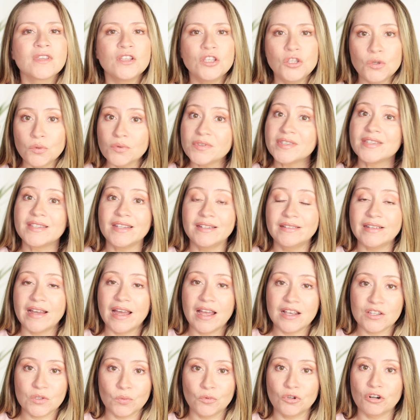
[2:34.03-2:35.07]
you will see that
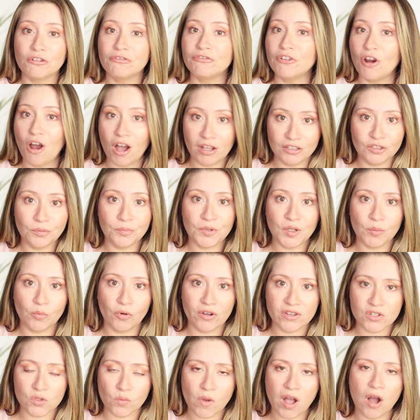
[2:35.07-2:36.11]
has worked for other
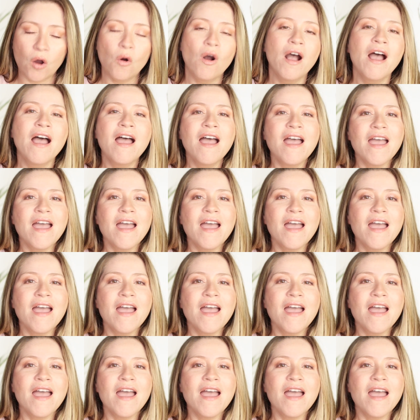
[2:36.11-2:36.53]
people as well.